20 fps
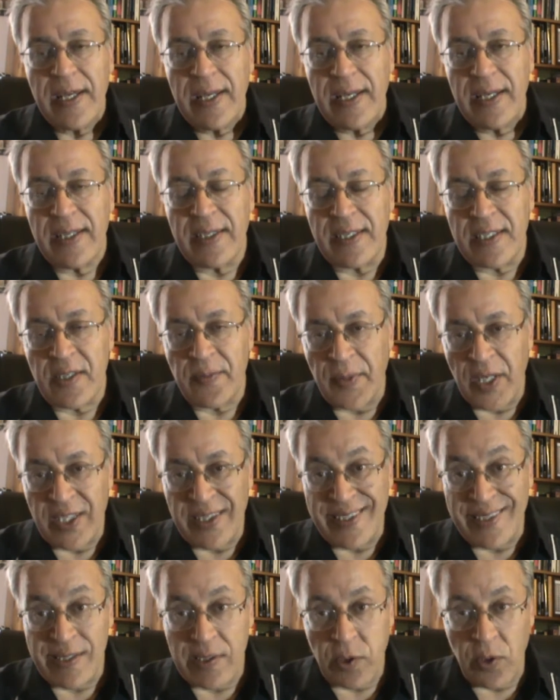it is about
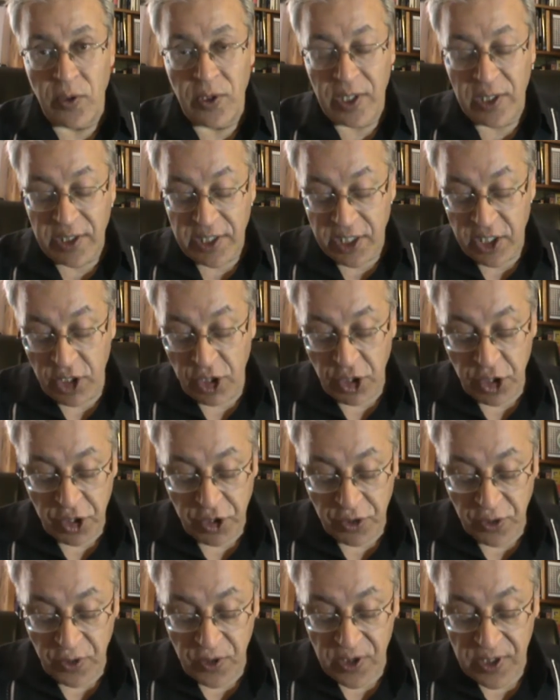disloyalty in
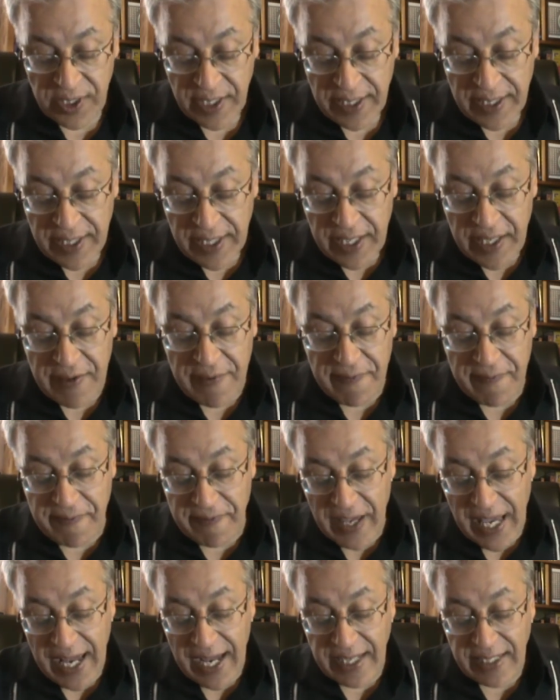issues. In
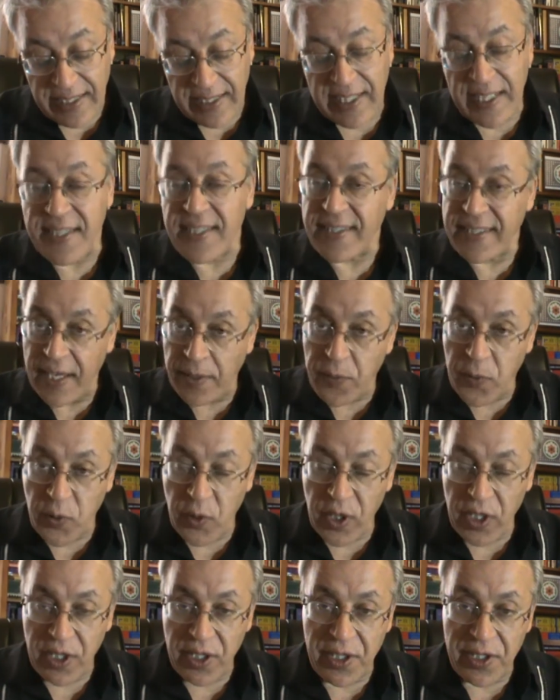fact, the same
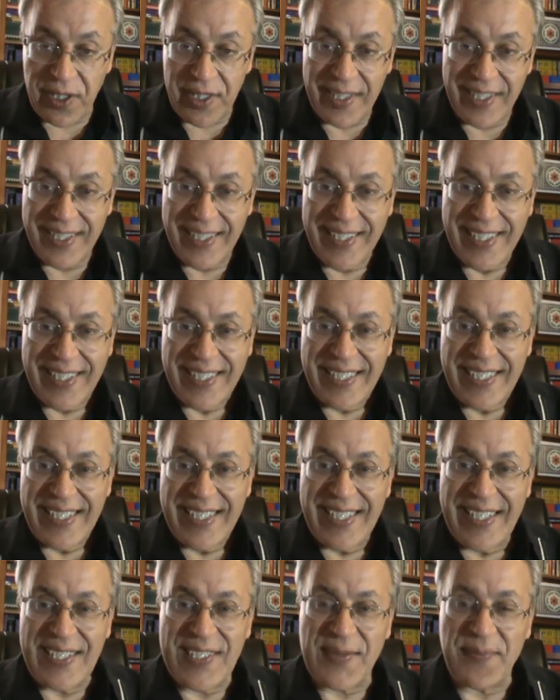word
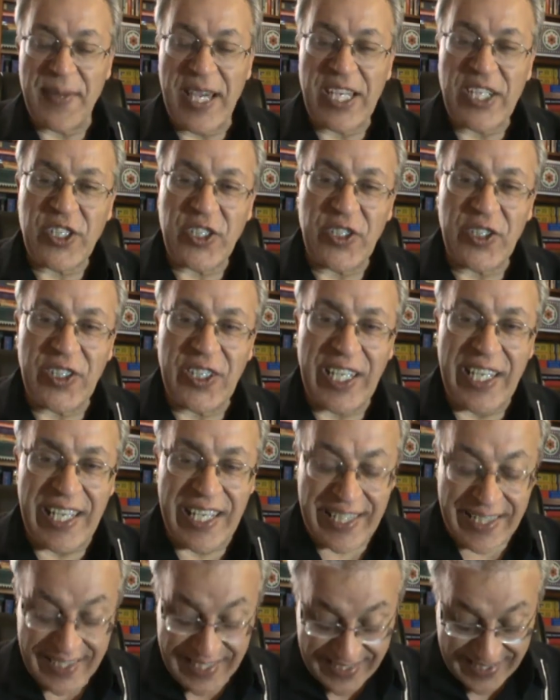is mentioned
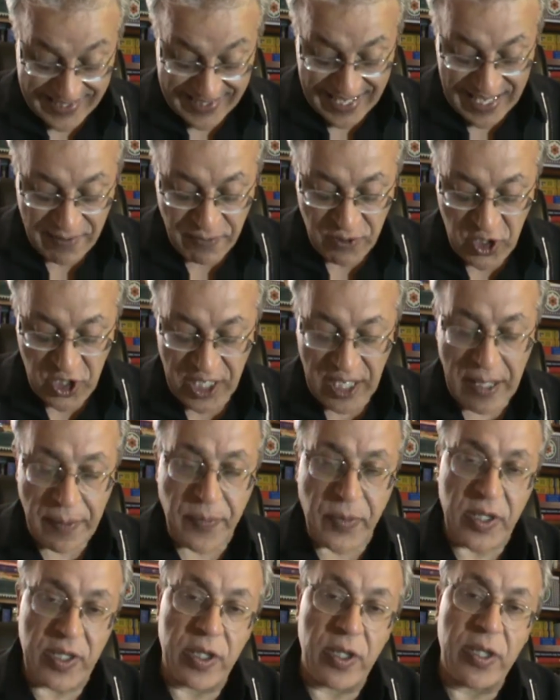in the same
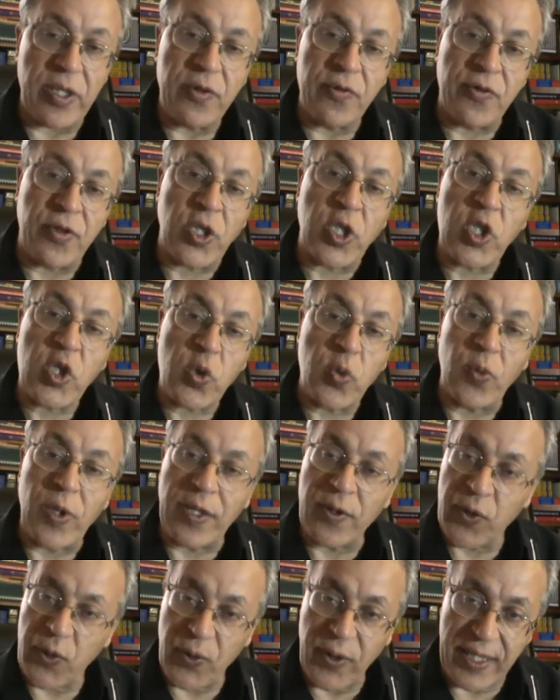chapter, verse
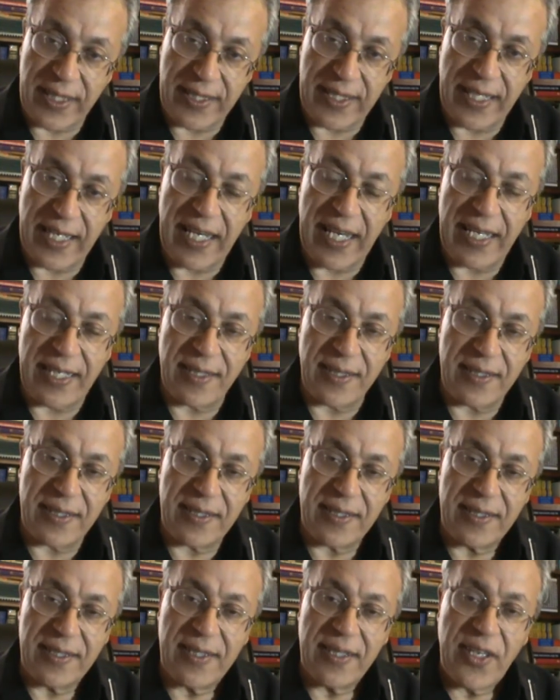128.
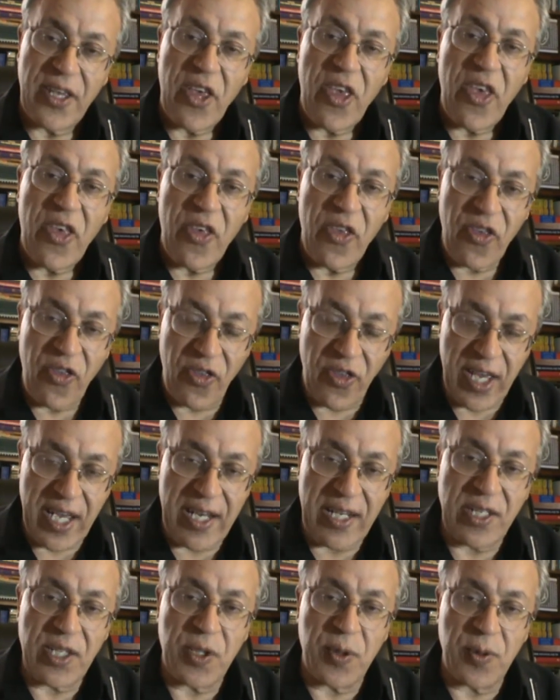
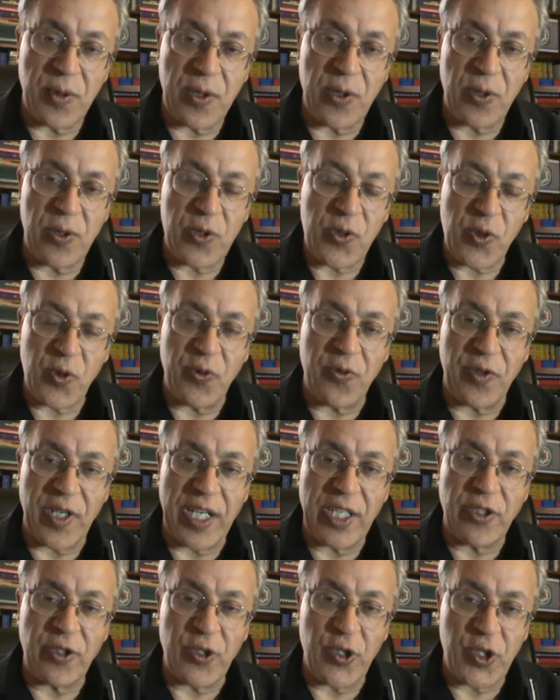There you will also
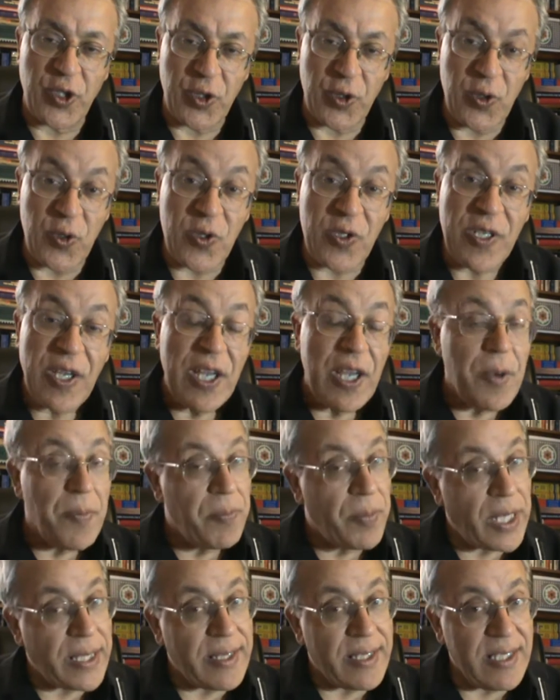find nishuz,
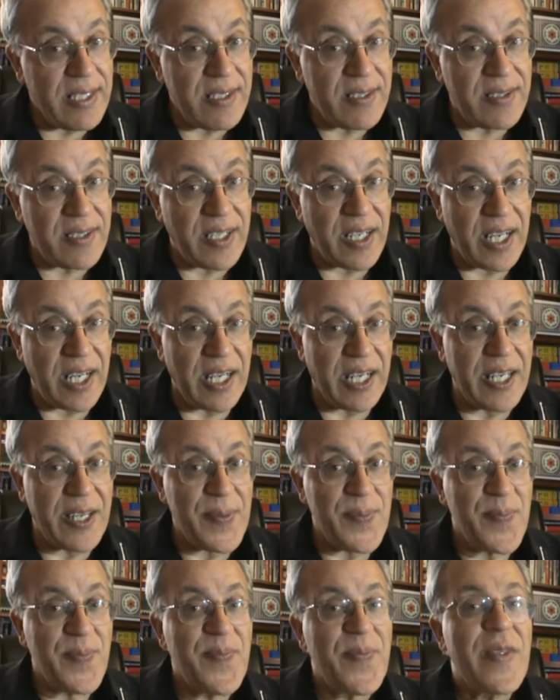but this
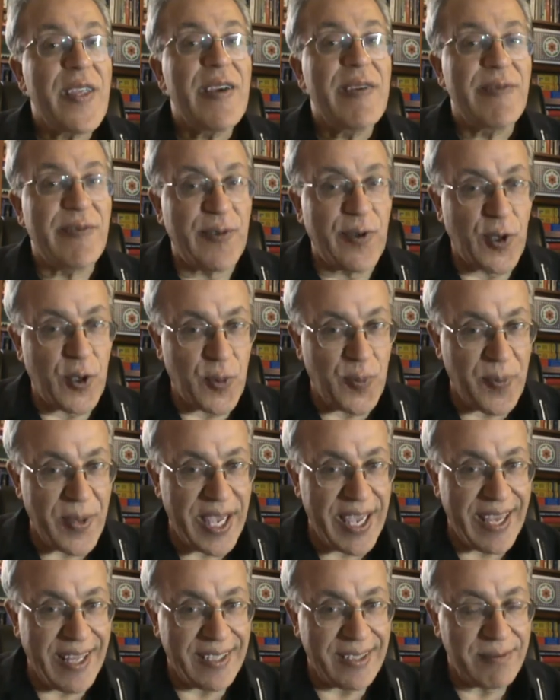time for
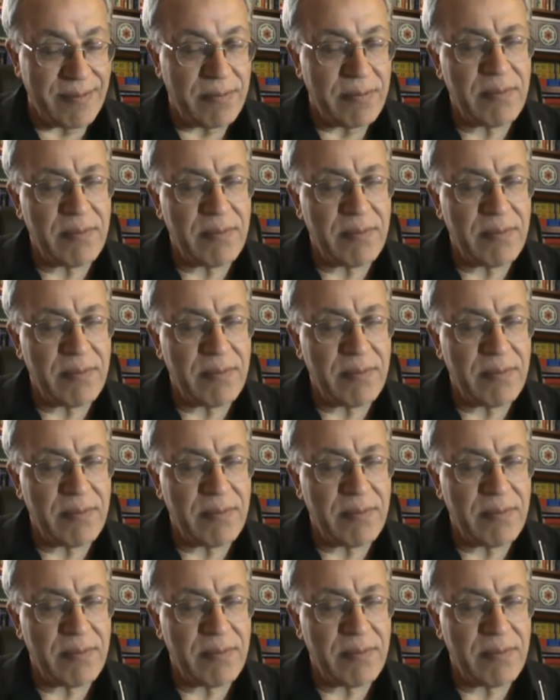men.